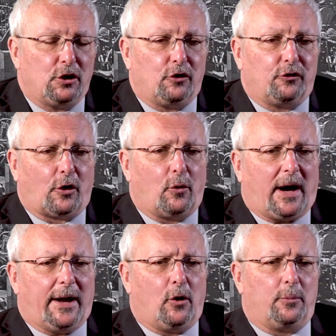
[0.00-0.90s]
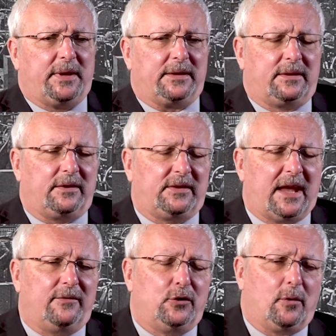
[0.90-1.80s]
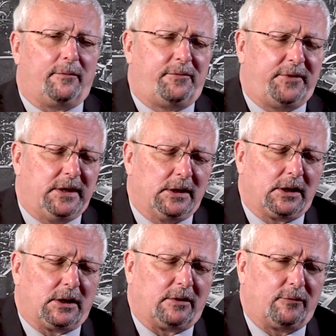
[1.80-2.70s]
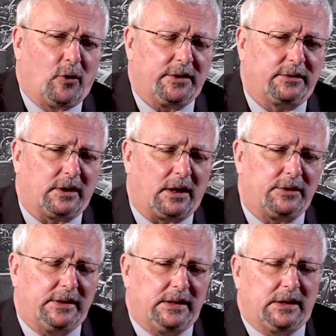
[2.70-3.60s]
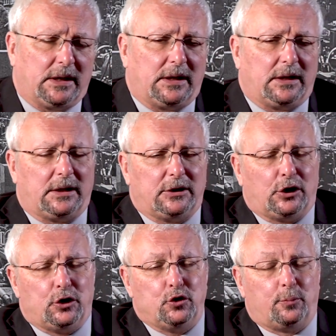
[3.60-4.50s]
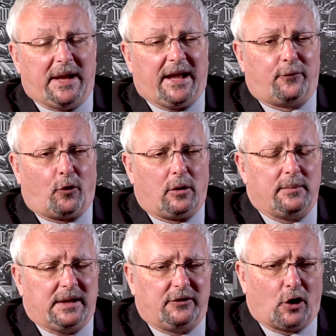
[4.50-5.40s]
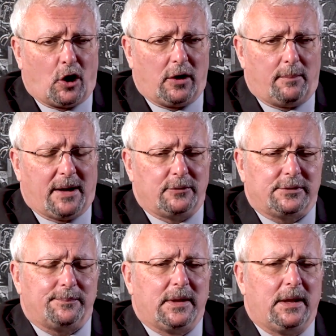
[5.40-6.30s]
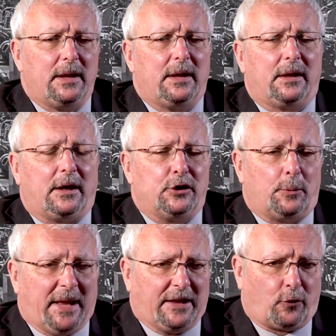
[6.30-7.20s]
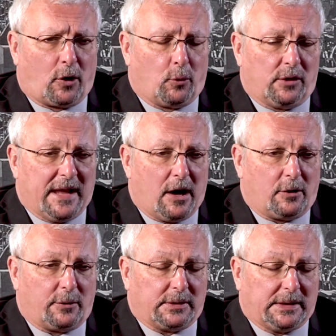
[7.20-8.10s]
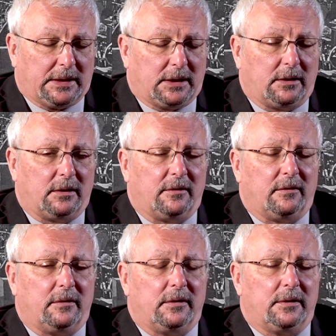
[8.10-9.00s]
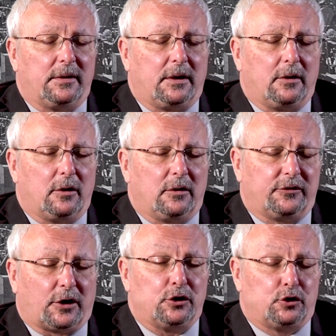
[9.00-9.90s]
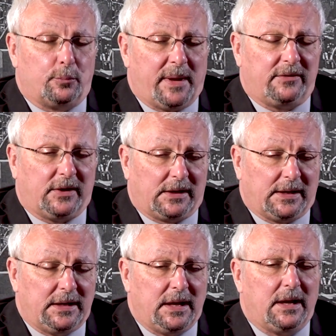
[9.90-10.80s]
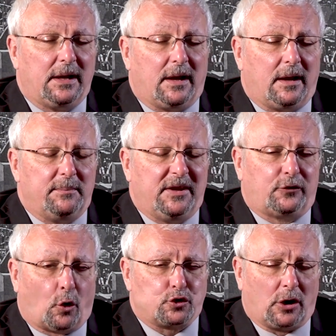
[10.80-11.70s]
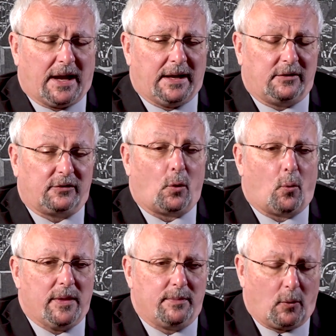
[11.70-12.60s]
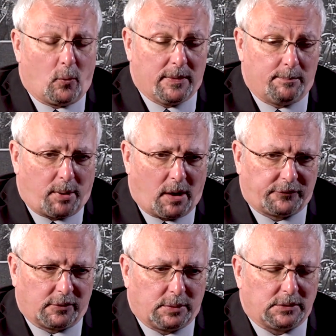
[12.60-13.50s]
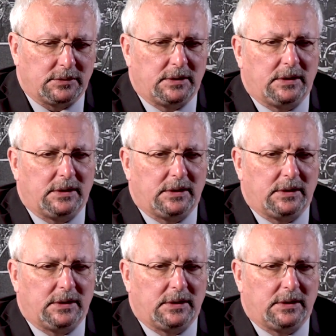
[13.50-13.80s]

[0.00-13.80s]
So I hope that this gave you a feel of what the new platform is all about. The platform will now start to basically be socialized when possible,